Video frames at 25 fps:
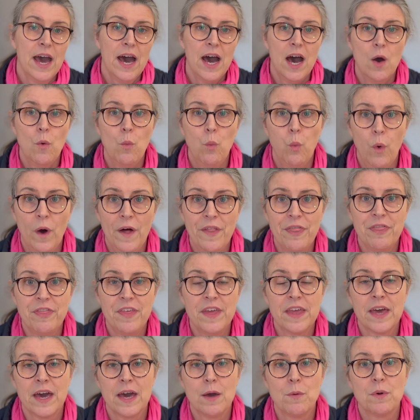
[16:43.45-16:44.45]
And one
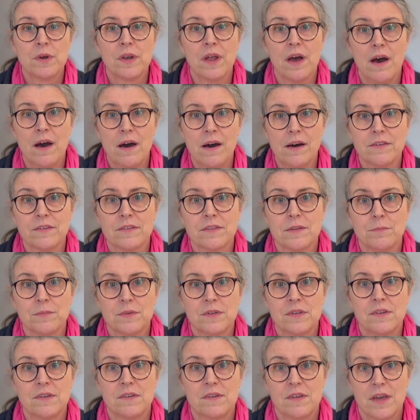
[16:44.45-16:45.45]
thing I would ask them
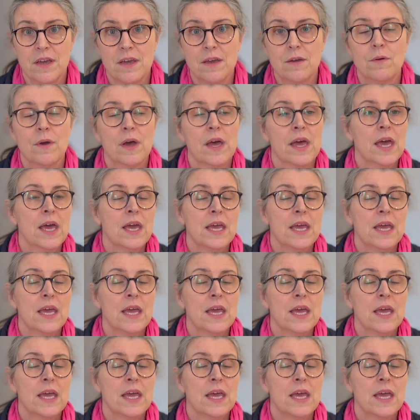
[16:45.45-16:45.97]
to do